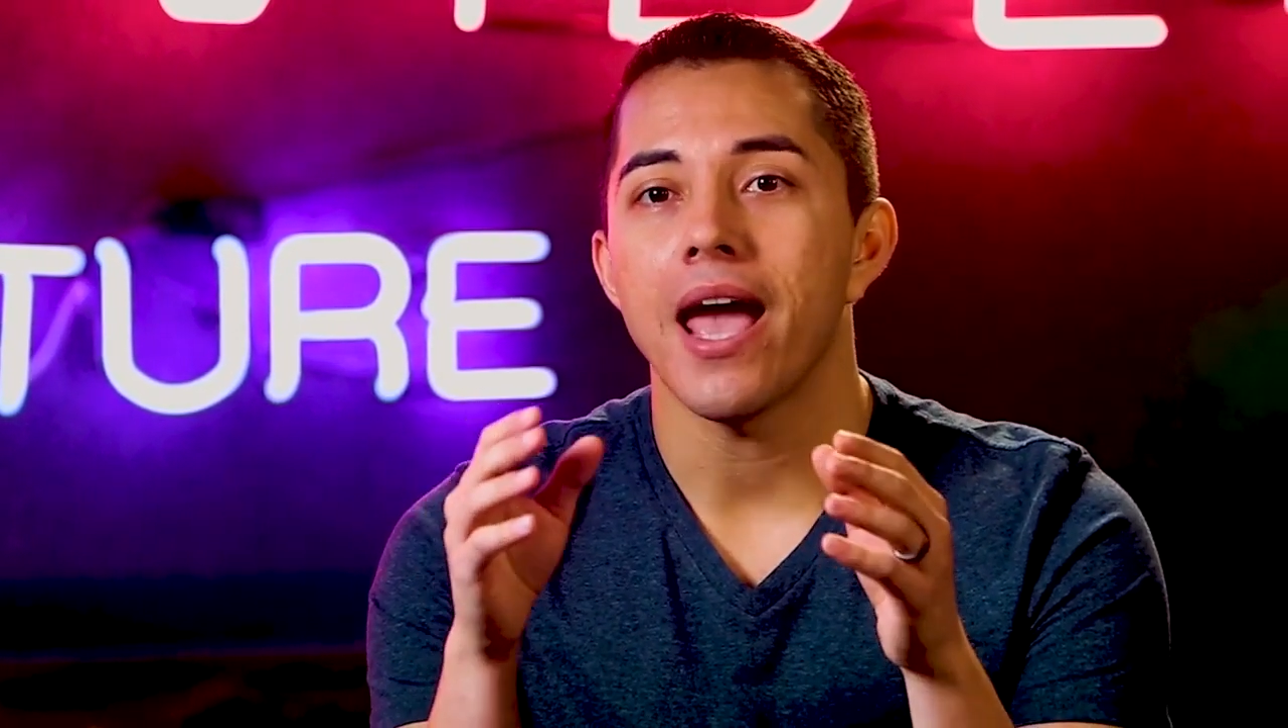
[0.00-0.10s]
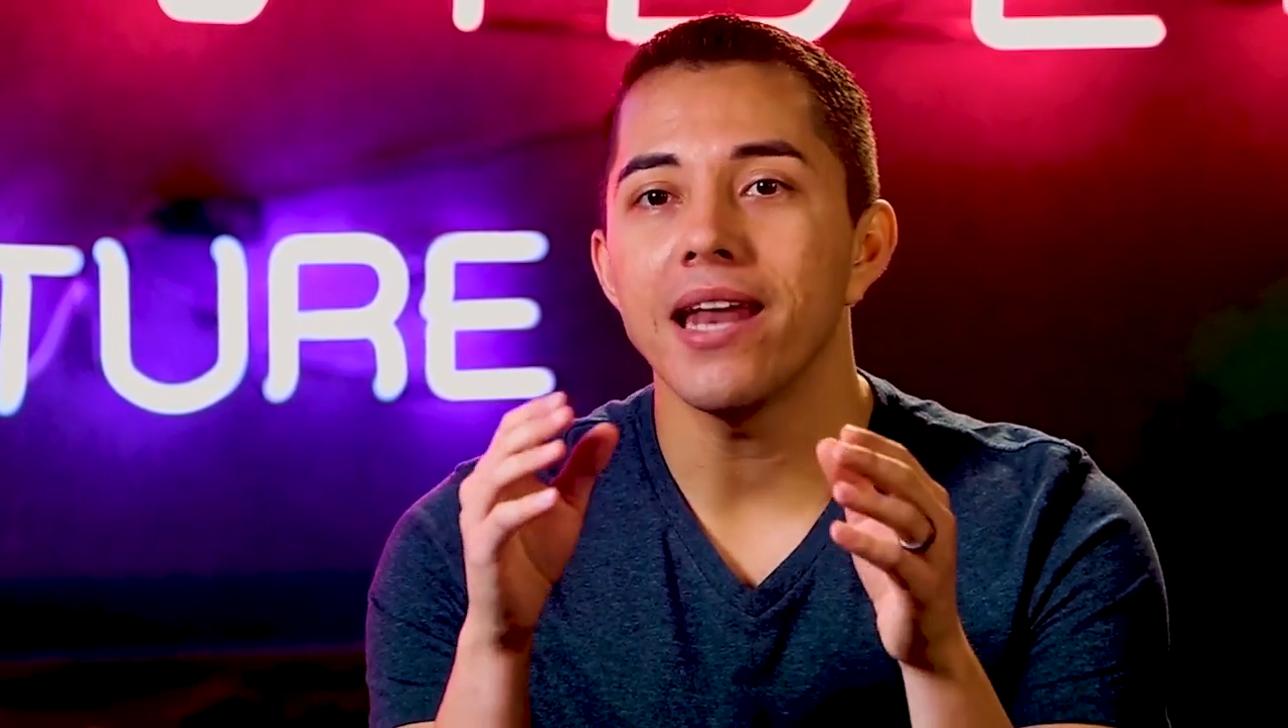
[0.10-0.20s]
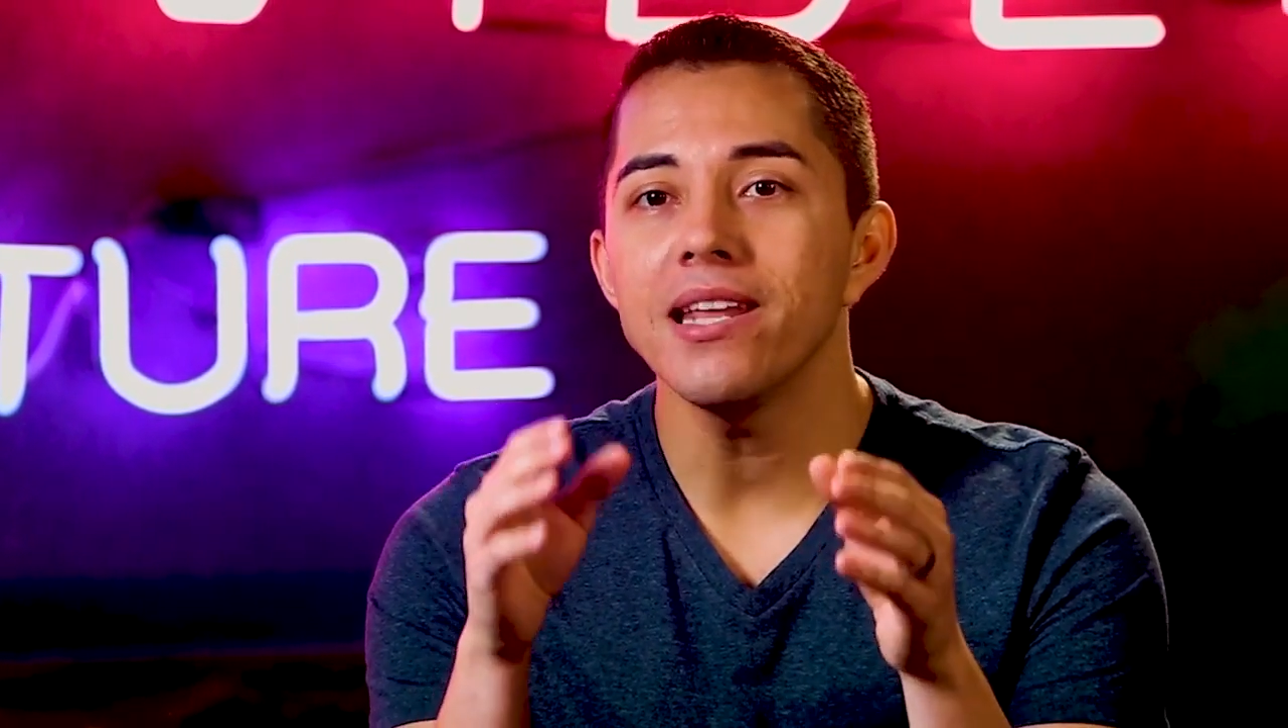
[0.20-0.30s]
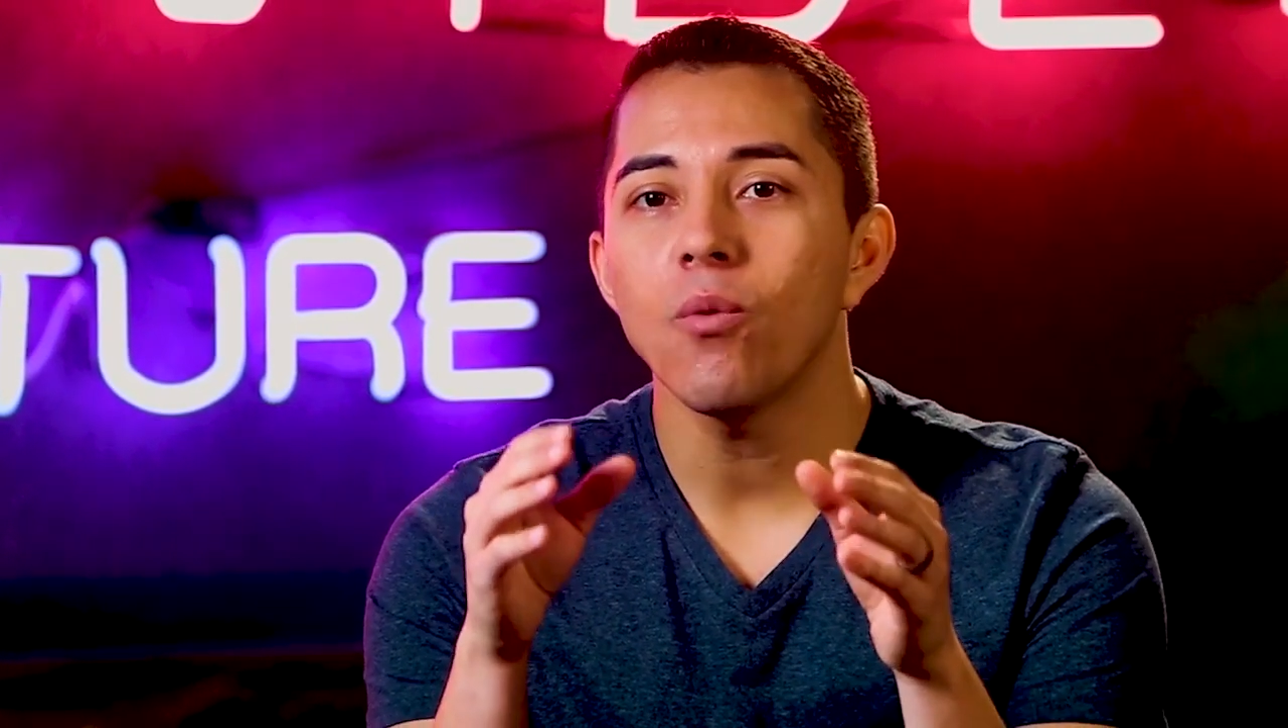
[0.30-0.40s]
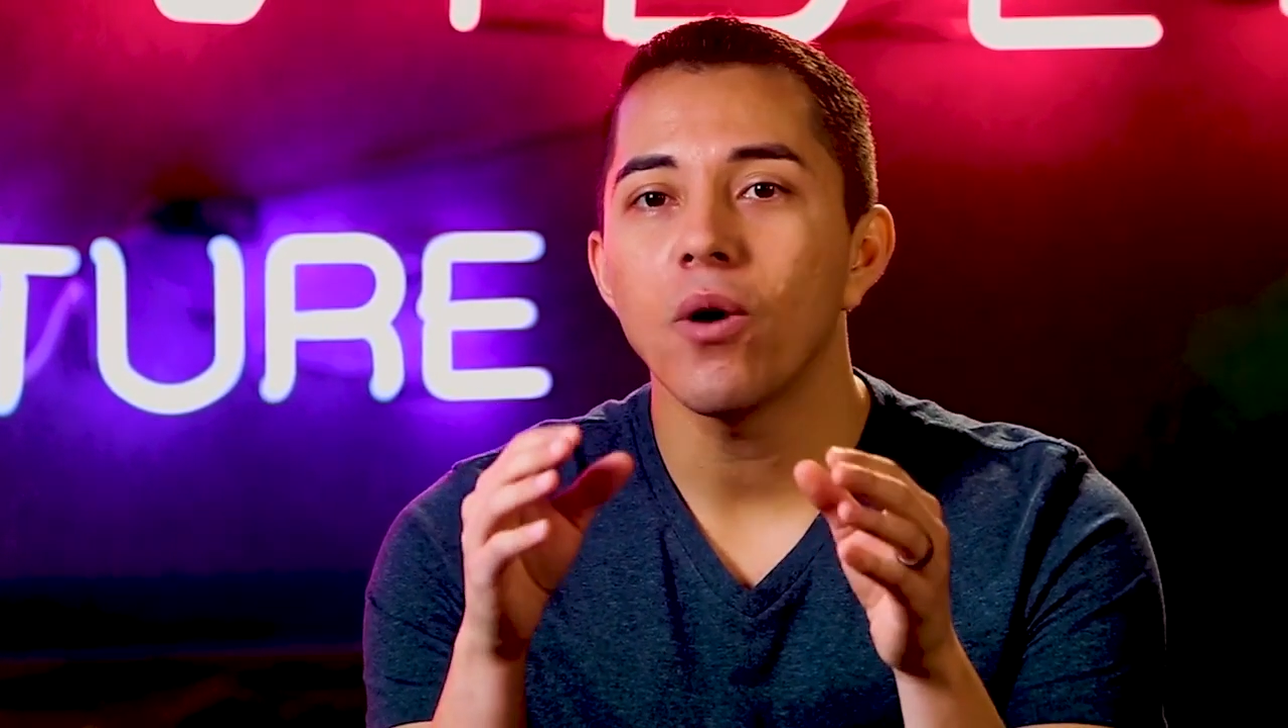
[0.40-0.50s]

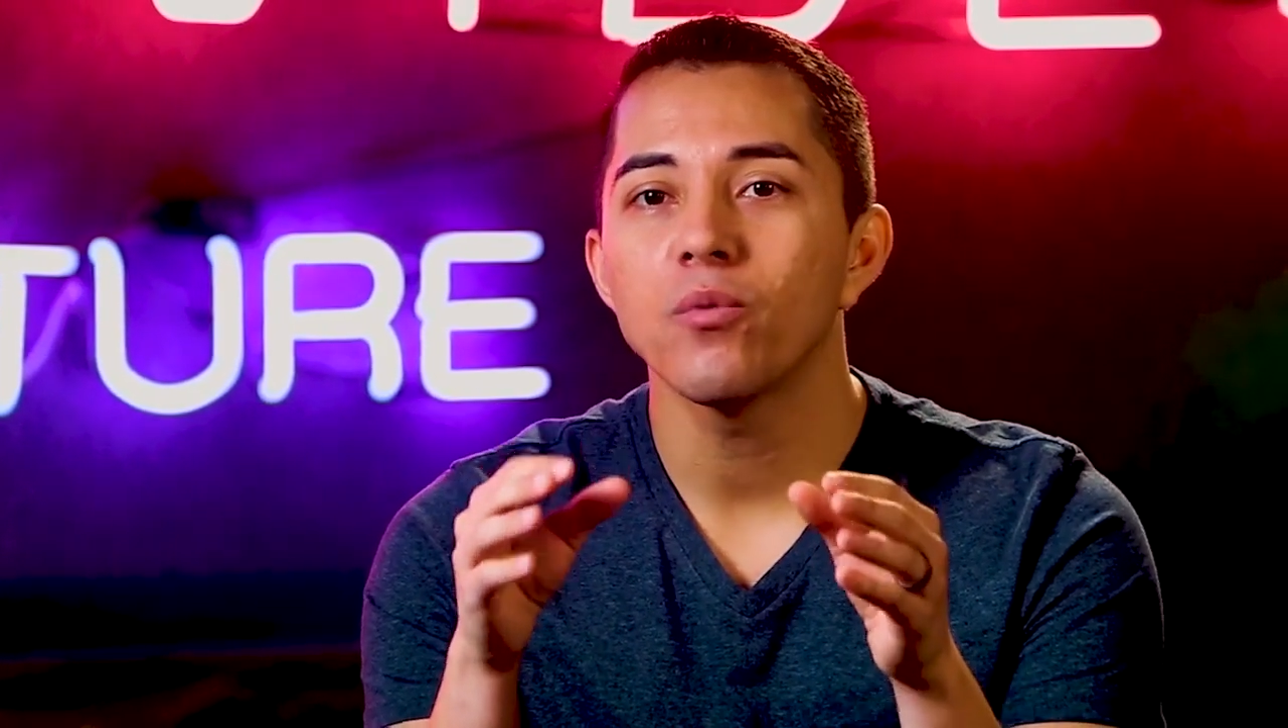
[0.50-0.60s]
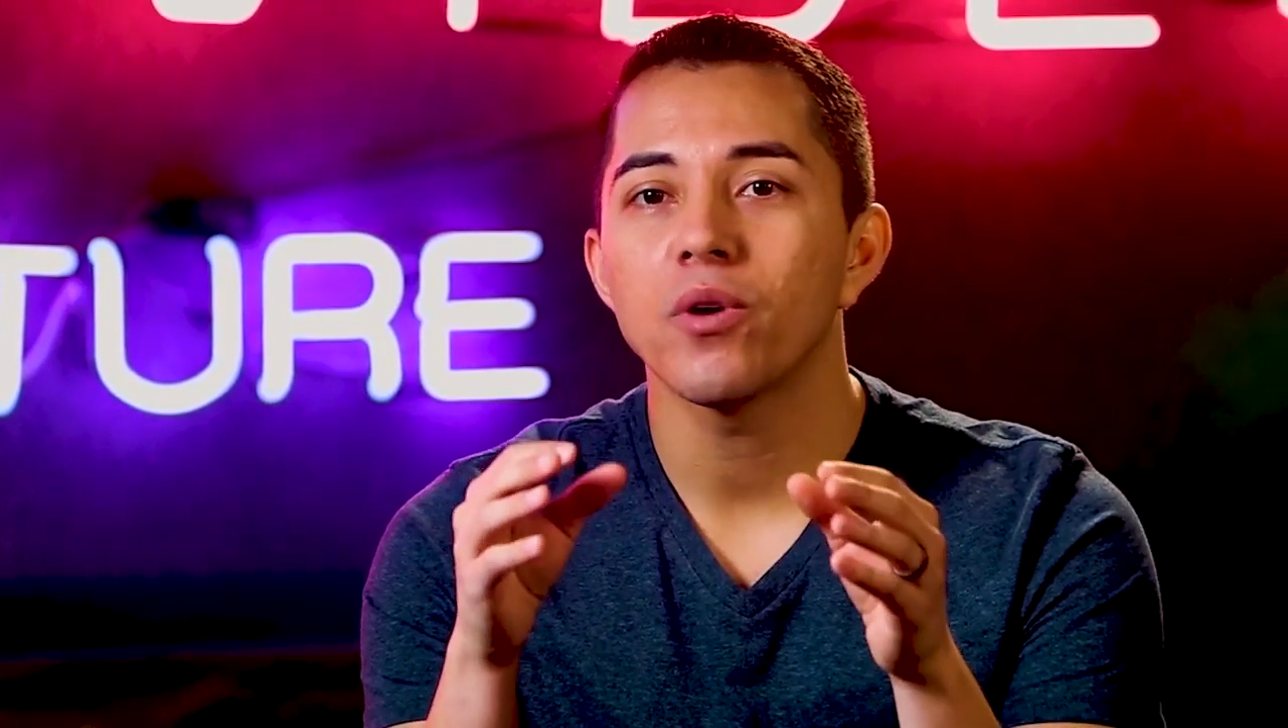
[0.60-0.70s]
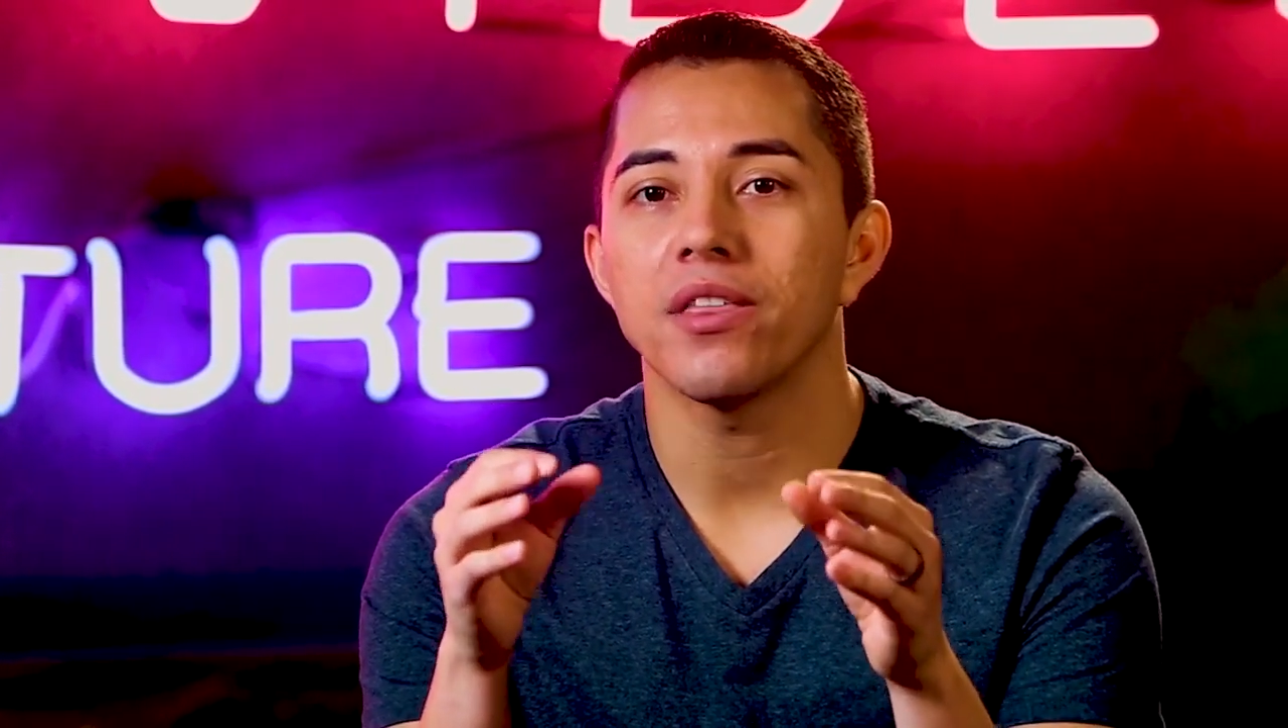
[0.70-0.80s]
Anyone